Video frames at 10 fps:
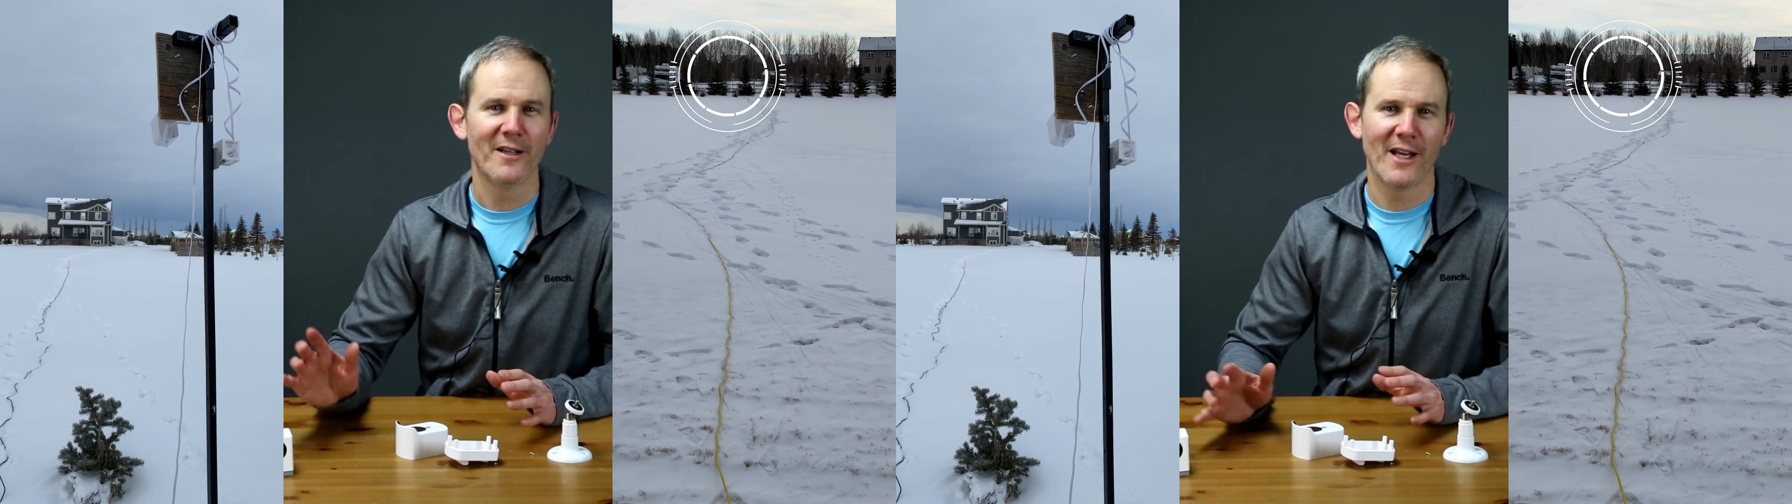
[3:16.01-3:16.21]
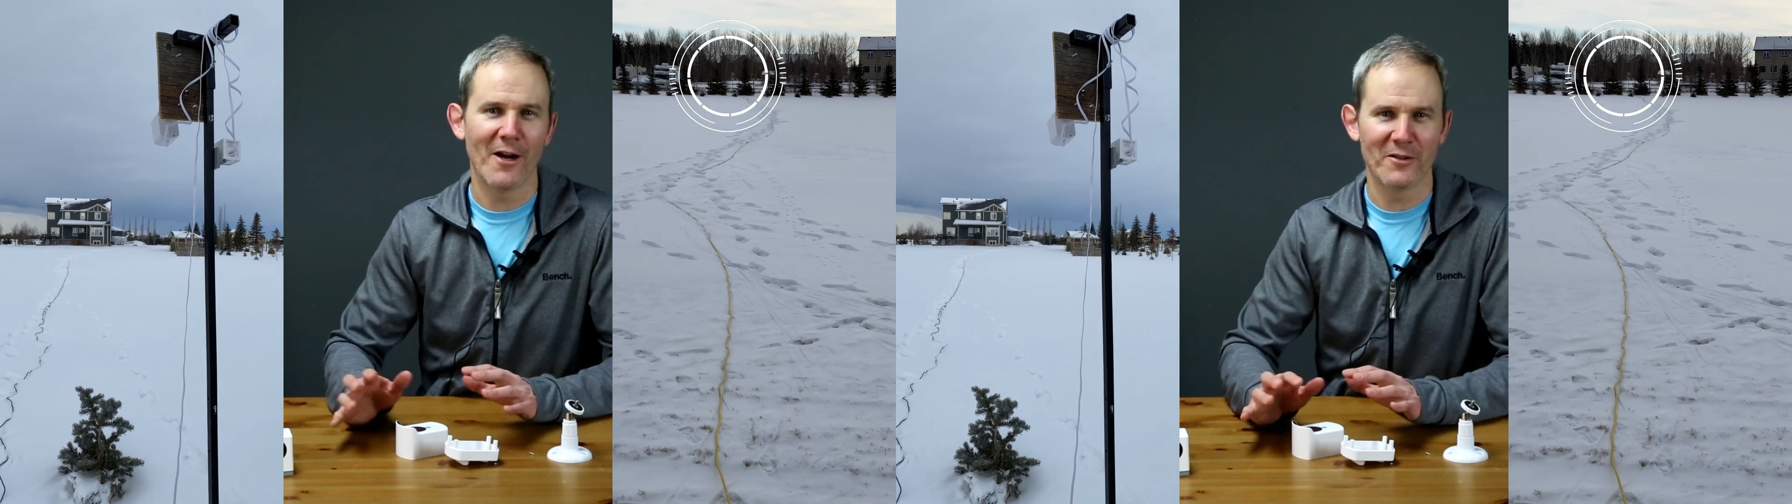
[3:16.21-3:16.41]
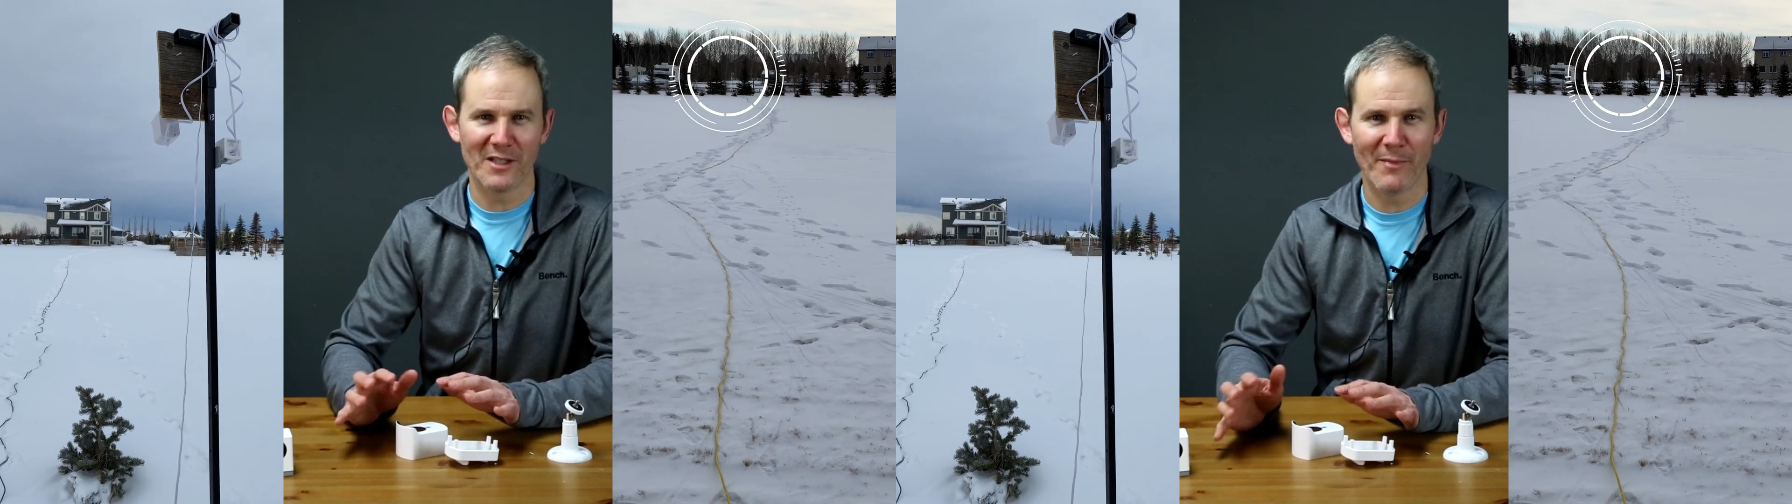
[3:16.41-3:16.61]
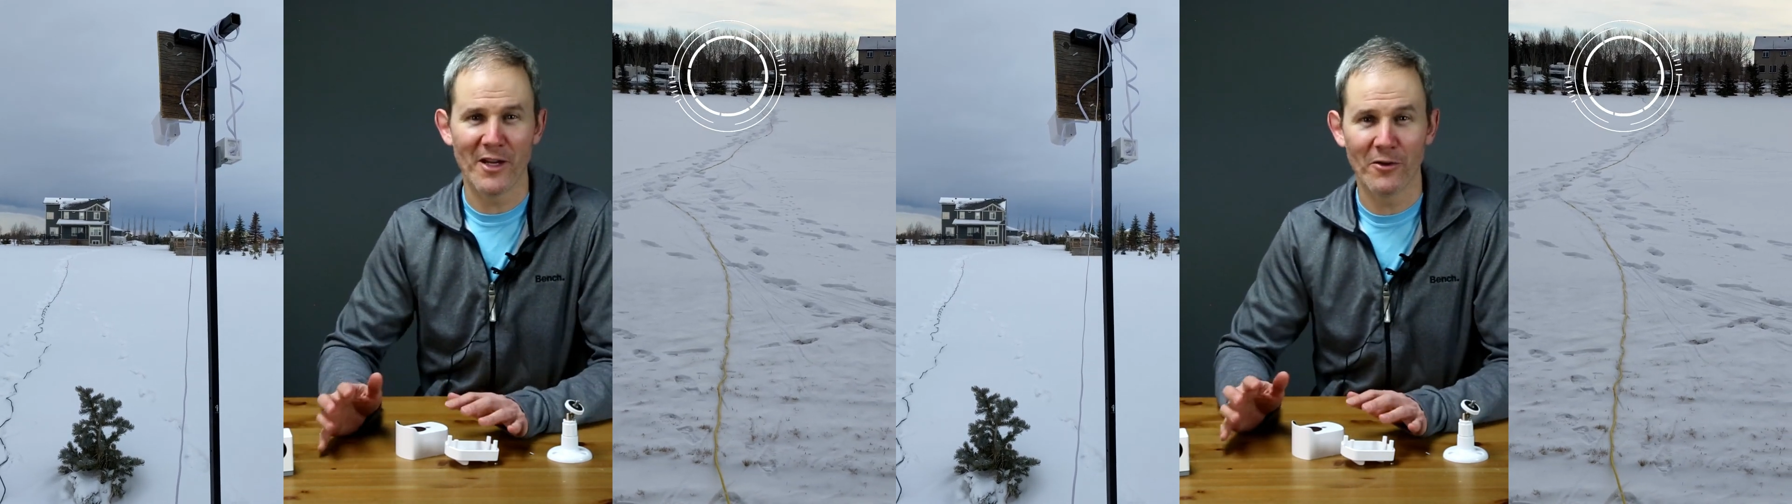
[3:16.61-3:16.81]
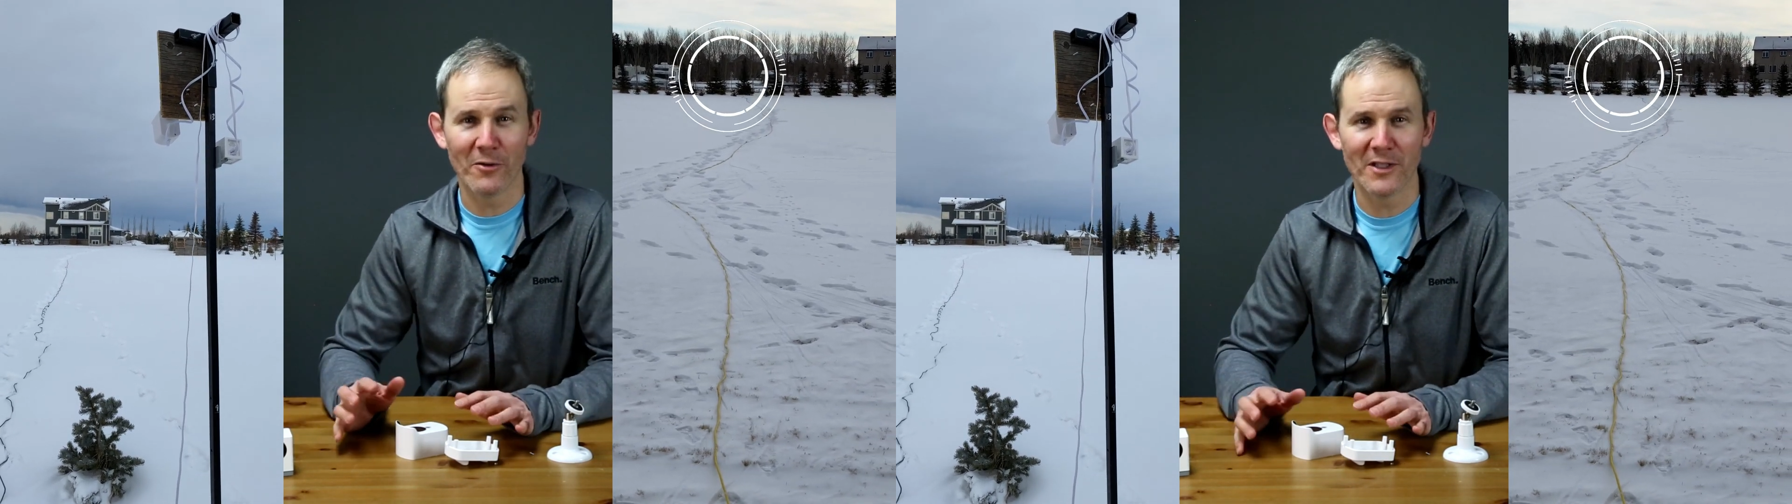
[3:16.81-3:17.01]
the housing
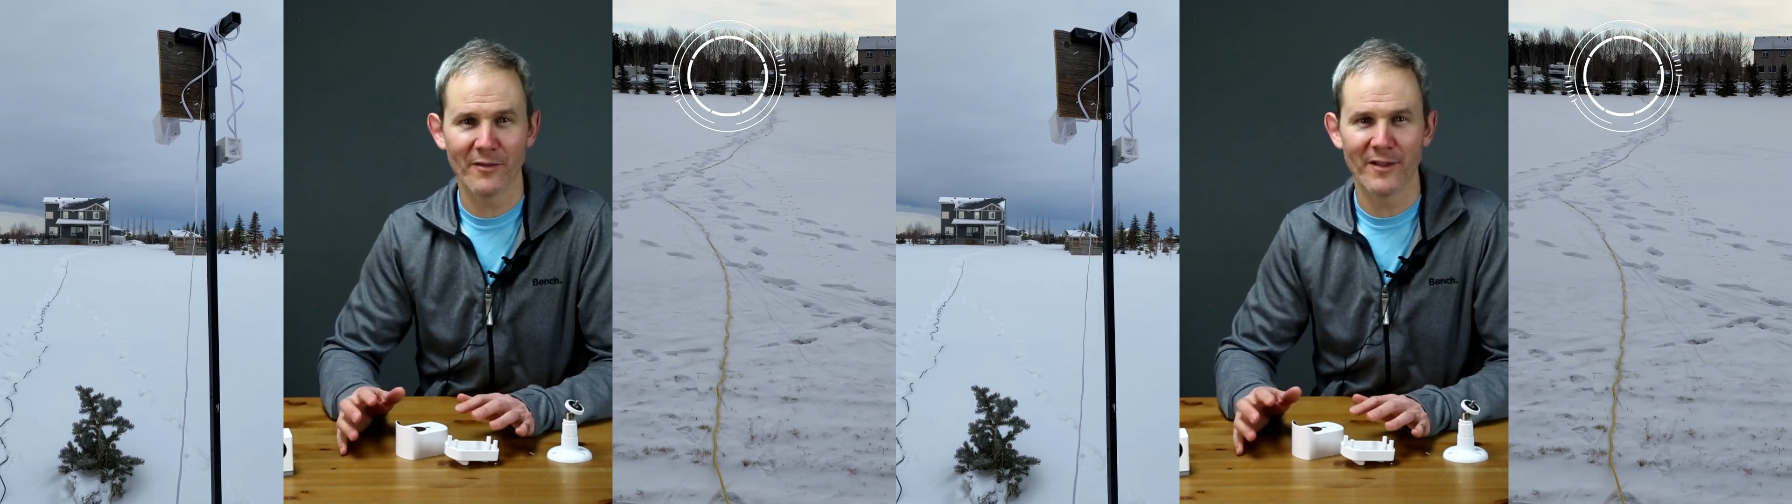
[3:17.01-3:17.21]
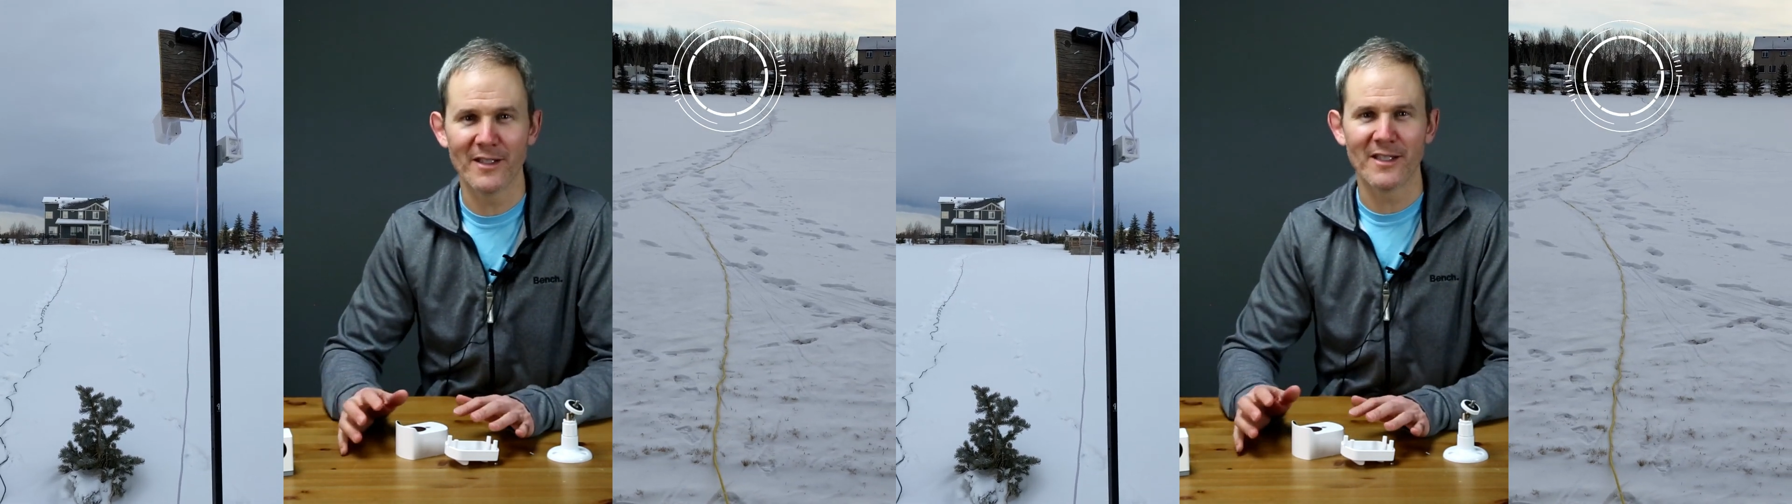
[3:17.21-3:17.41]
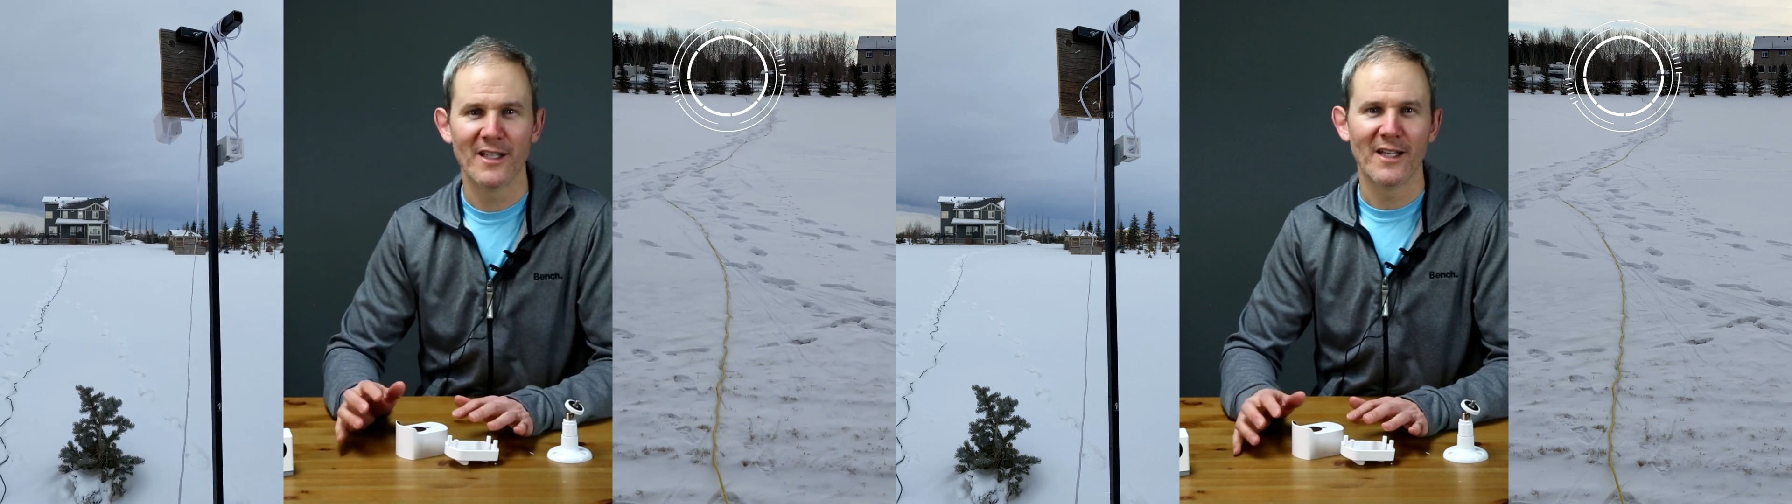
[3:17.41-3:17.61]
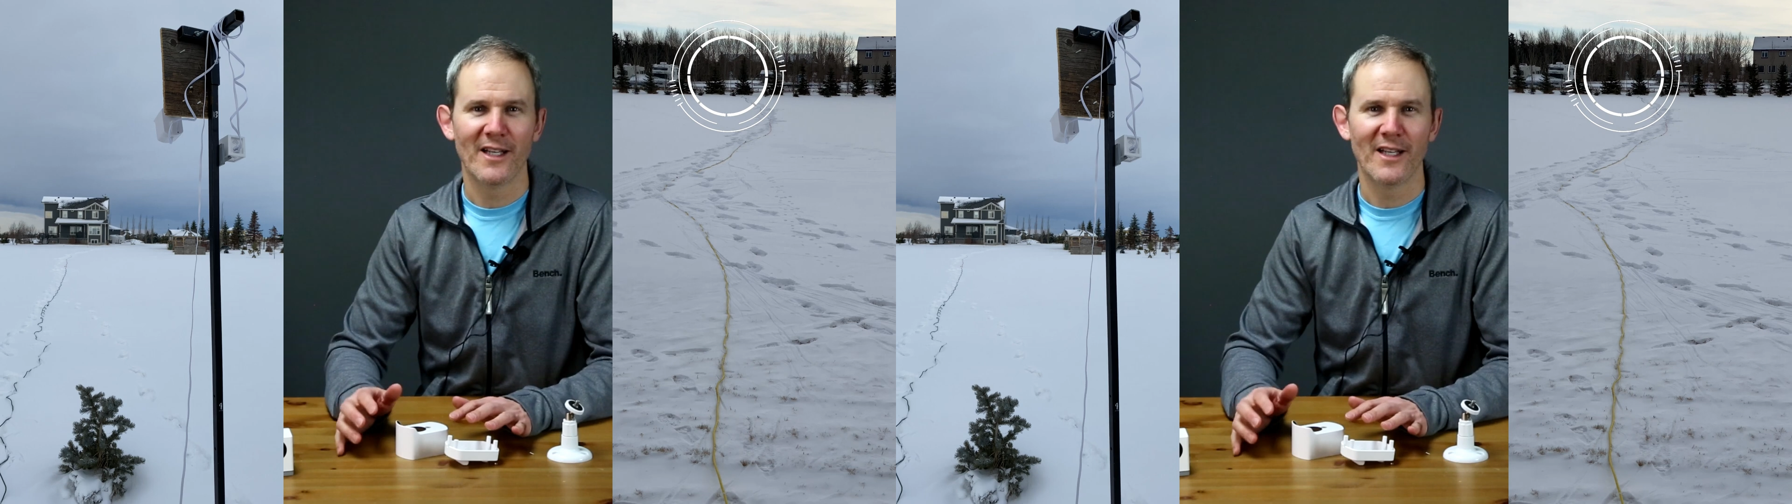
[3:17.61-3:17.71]
made no difference